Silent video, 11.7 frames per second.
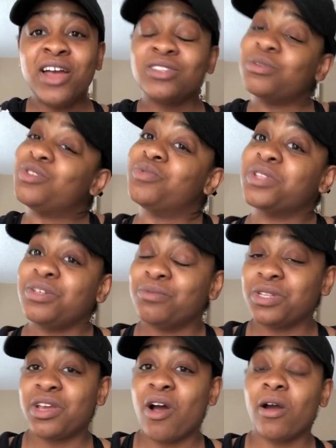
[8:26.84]
So it's really,
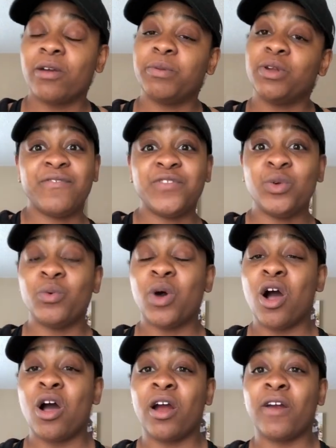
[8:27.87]
really hard. But if you
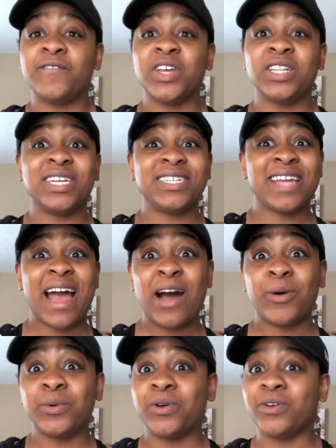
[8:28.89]
are feeling
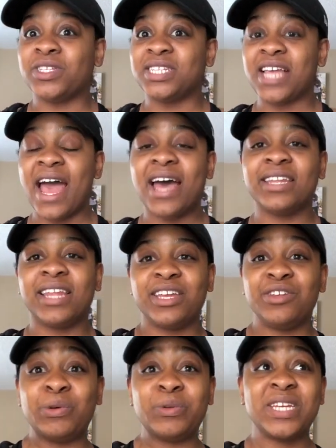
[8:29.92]
down or sad,
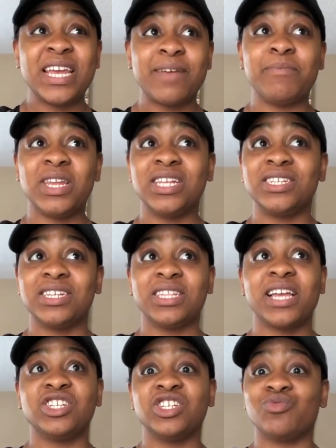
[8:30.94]
like, you know, take a minute to,
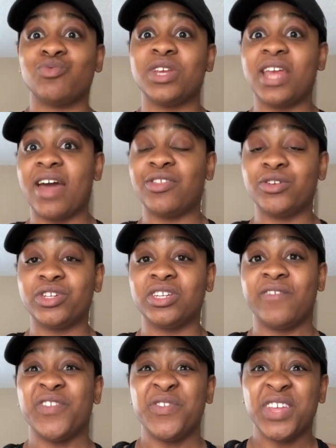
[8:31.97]
like, just regather
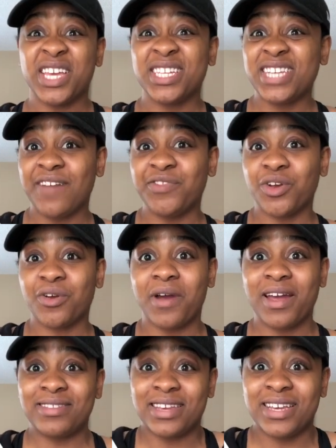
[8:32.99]
yourself. If the kids have to
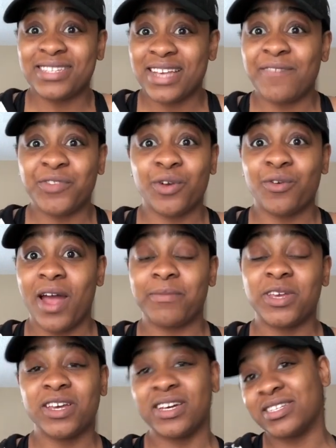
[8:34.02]
cry, the kids have to cry,
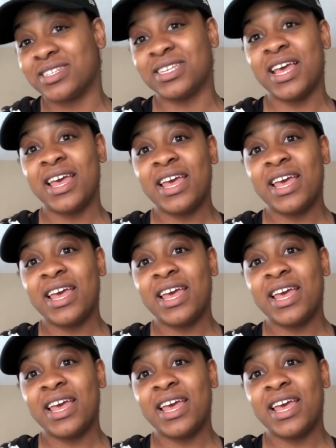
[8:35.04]
because